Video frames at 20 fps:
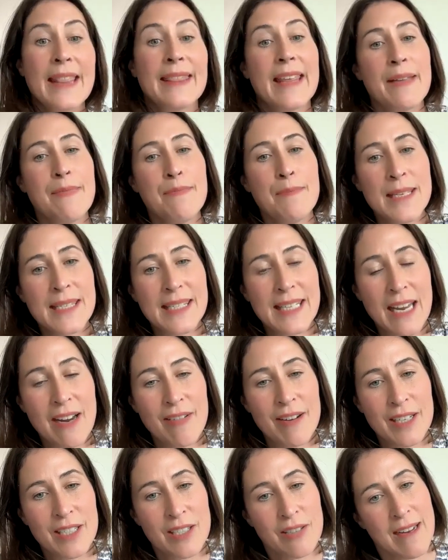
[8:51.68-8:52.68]
They
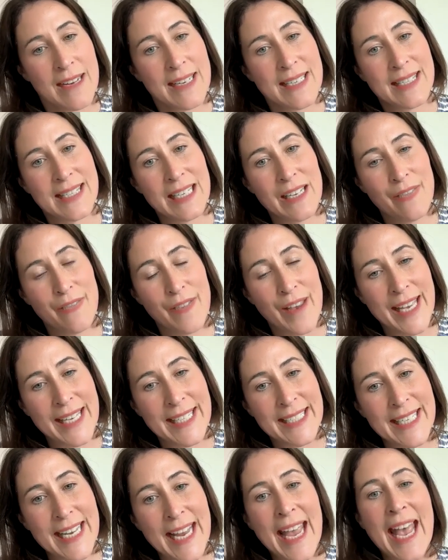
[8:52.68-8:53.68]
mischaracterize the
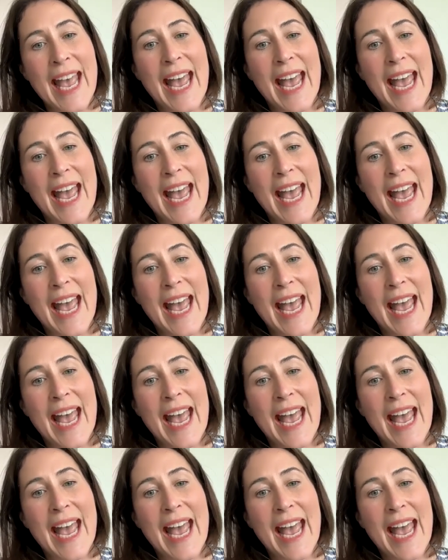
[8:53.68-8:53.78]
event,